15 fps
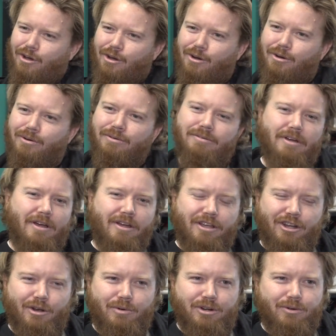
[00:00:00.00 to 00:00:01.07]
So,
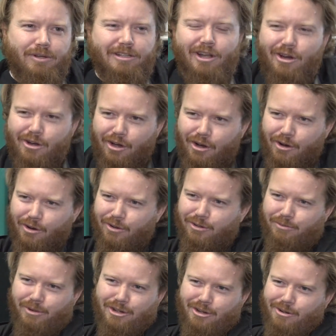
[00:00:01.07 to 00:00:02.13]
you know, we're doing
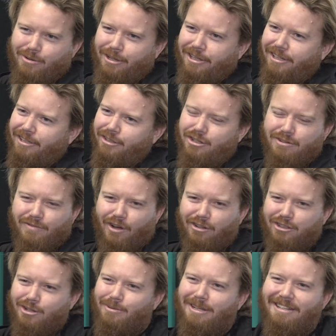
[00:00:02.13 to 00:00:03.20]
logos, we're doing
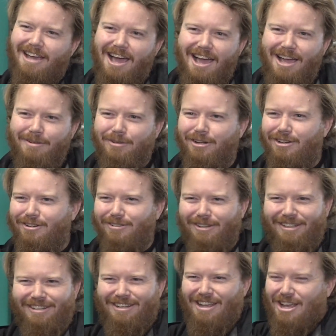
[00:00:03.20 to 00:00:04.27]
Duval Till We Die, we're
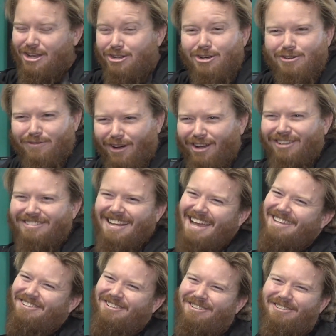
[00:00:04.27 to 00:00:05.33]
doing Duval
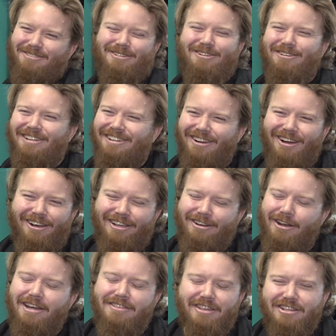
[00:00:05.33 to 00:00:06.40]
tattoos, we're doing it all.
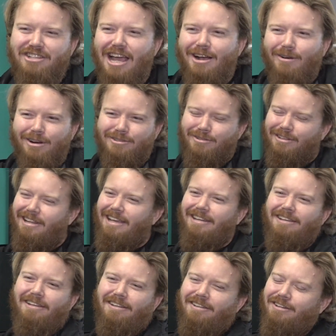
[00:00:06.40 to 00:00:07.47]
You know, anything Jaguars
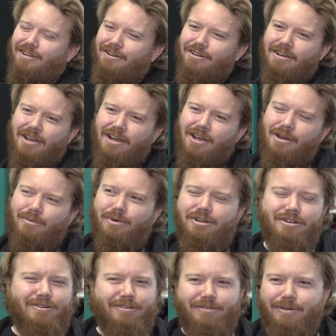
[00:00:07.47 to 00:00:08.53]
related, you know,
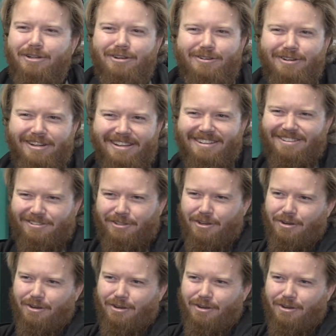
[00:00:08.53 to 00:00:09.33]
we're doing, we're doing it.